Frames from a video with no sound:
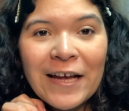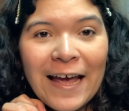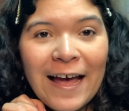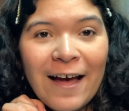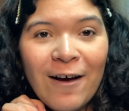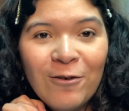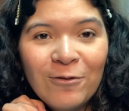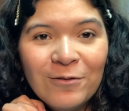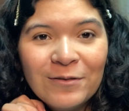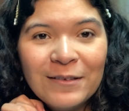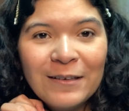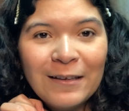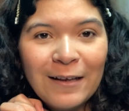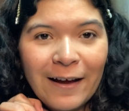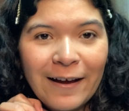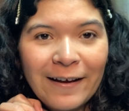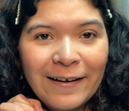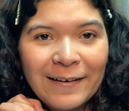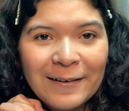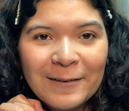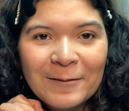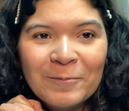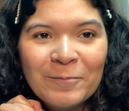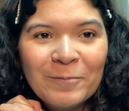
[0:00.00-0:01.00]
count
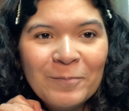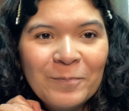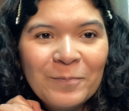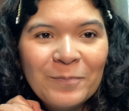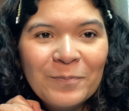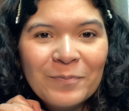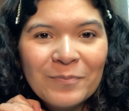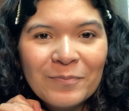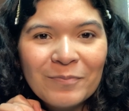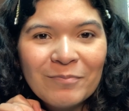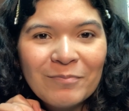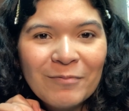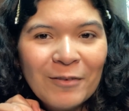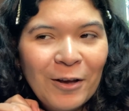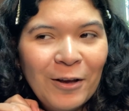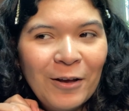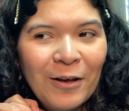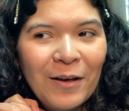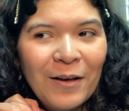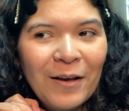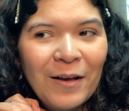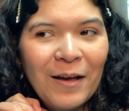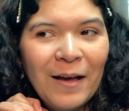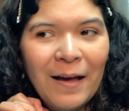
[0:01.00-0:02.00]
like
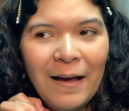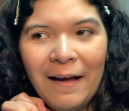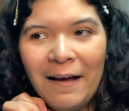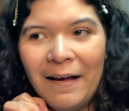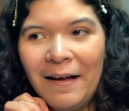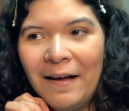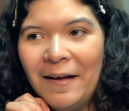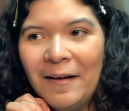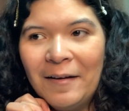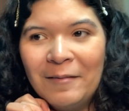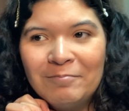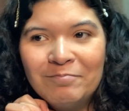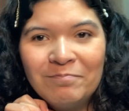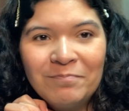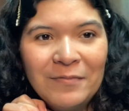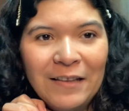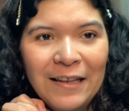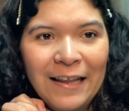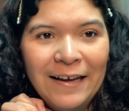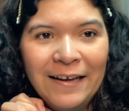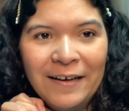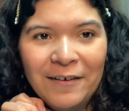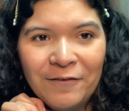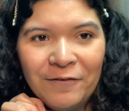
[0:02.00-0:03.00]
a
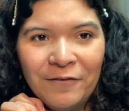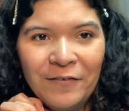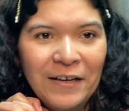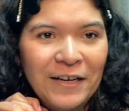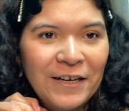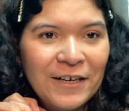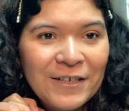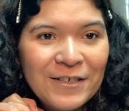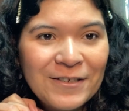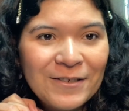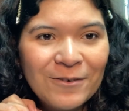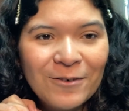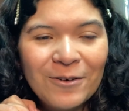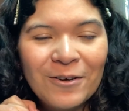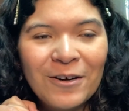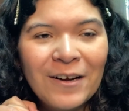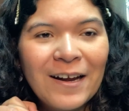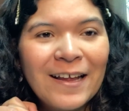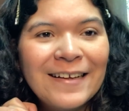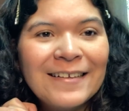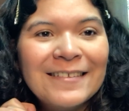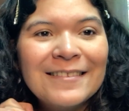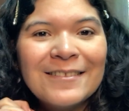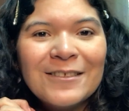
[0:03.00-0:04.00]
finish, or
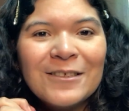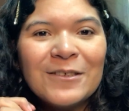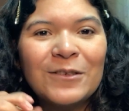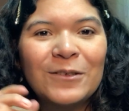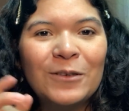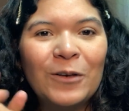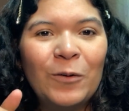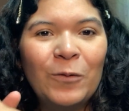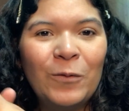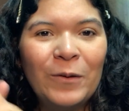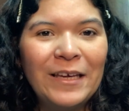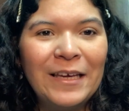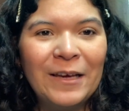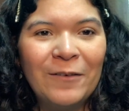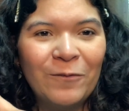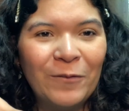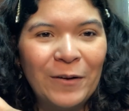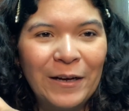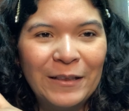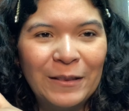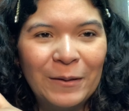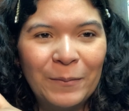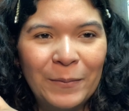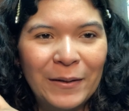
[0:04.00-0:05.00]
like, so we can
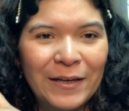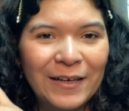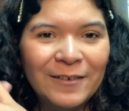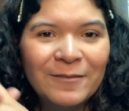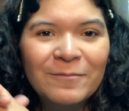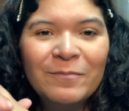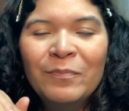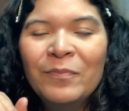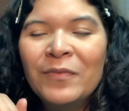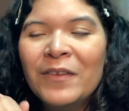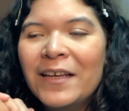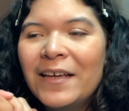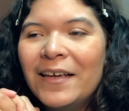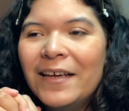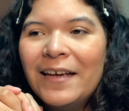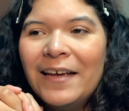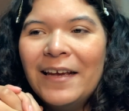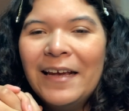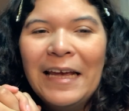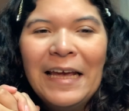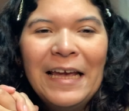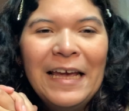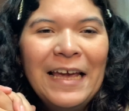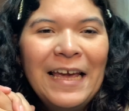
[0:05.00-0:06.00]
ring the bell?
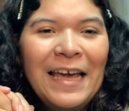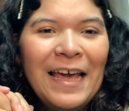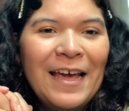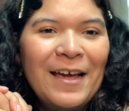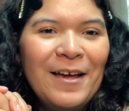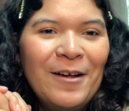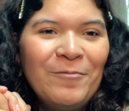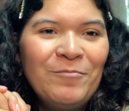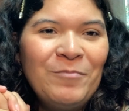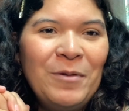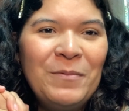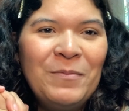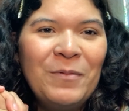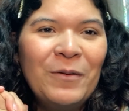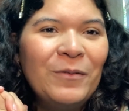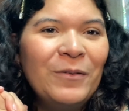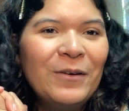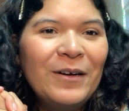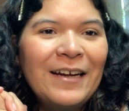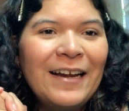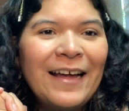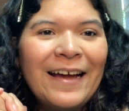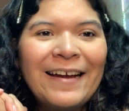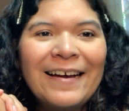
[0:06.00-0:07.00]
And people
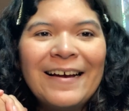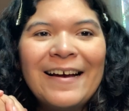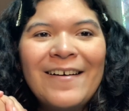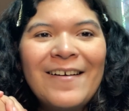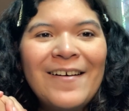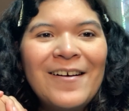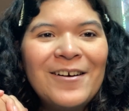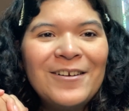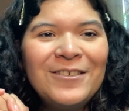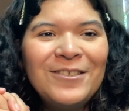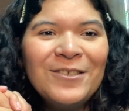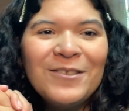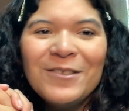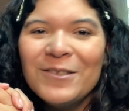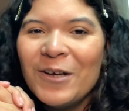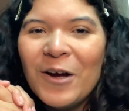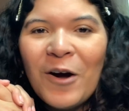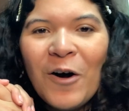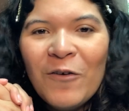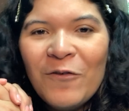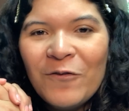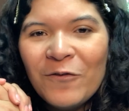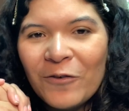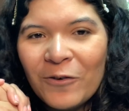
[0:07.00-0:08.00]
were like, oh, just
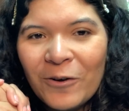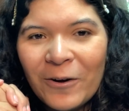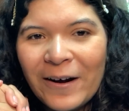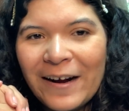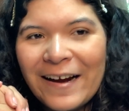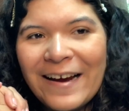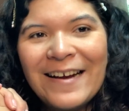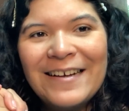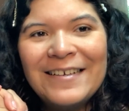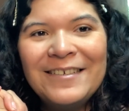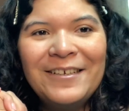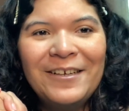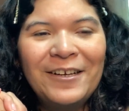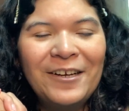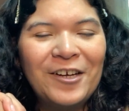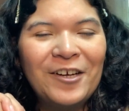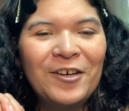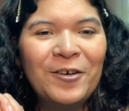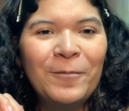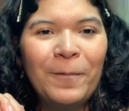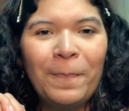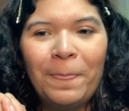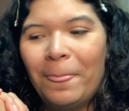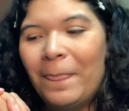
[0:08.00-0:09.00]
go for it, you
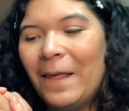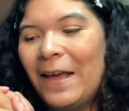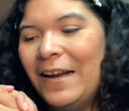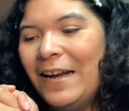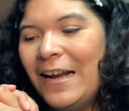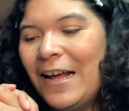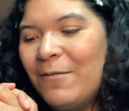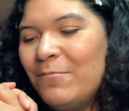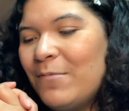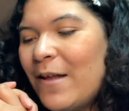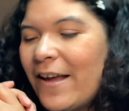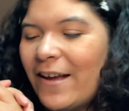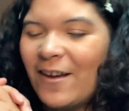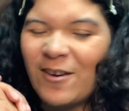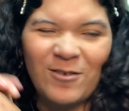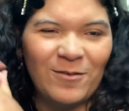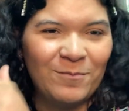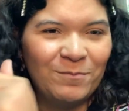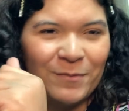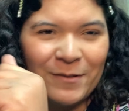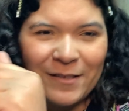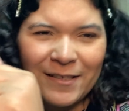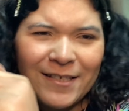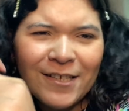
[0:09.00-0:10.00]
know. And I'm like, oh,
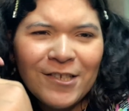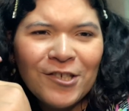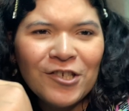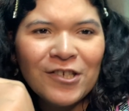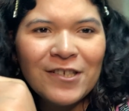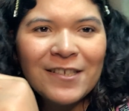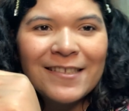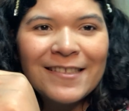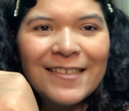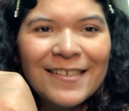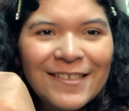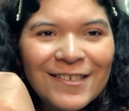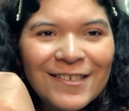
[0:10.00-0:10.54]
I'm stitching